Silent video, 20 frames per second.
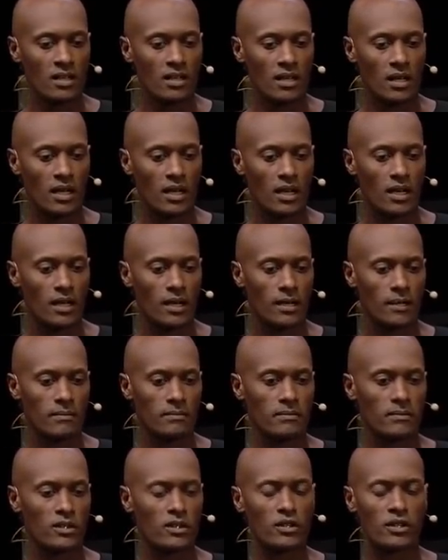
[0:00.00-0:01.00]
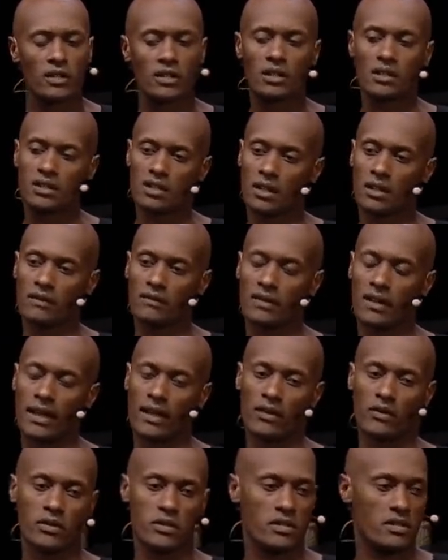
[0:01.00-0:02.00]
Um, learning a ton of
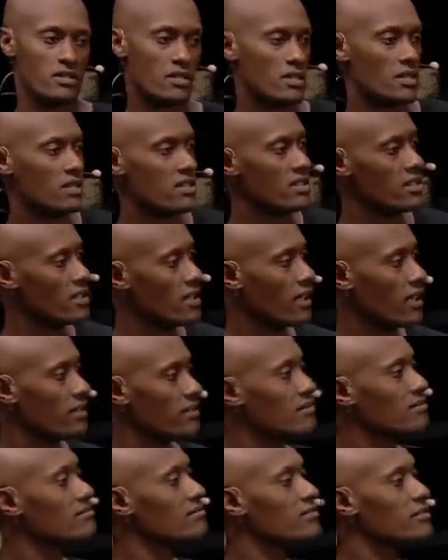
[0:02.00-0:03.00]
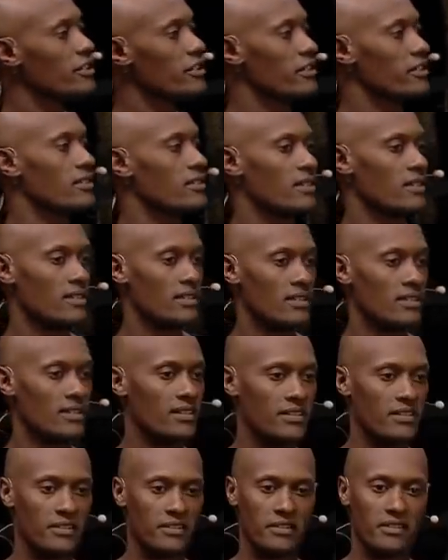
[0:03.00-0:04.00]
languages did not hurt
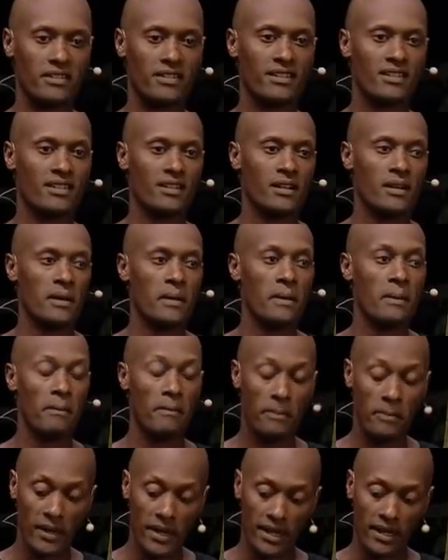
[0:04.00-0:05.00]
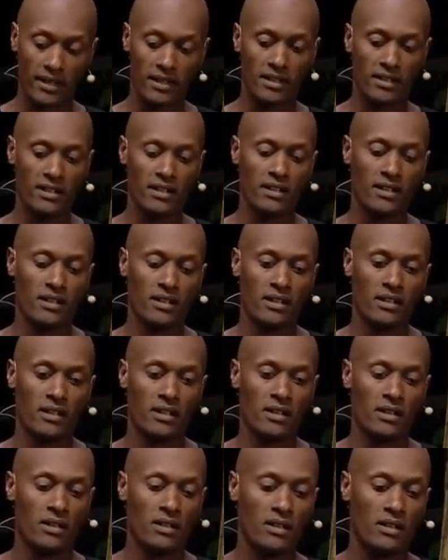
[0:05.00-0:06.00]
either. But
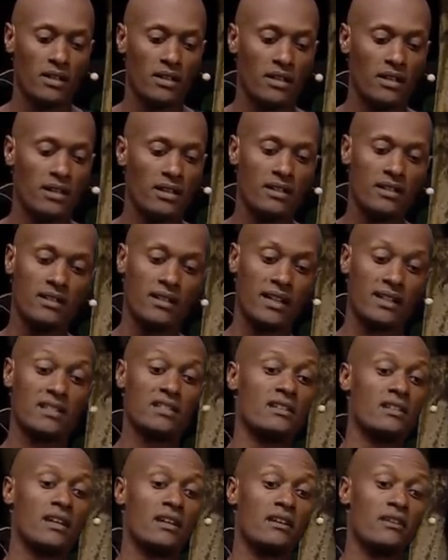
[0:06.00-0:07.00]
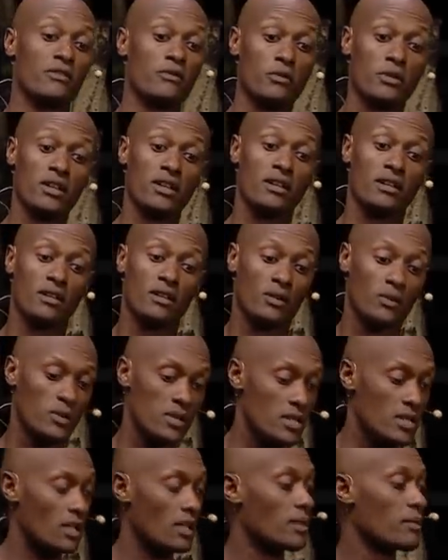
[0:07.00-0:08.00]
in nineteen ninety-three, we
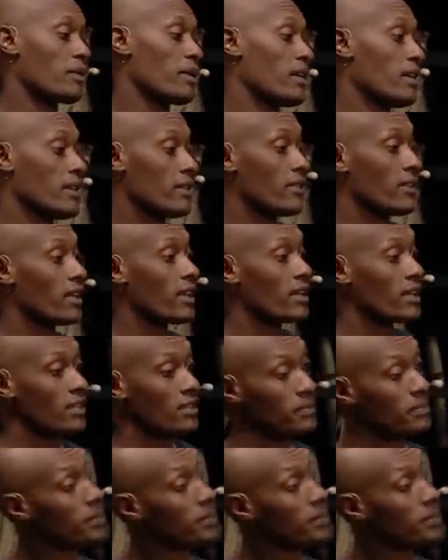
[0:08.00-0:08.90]
celebrated thinking the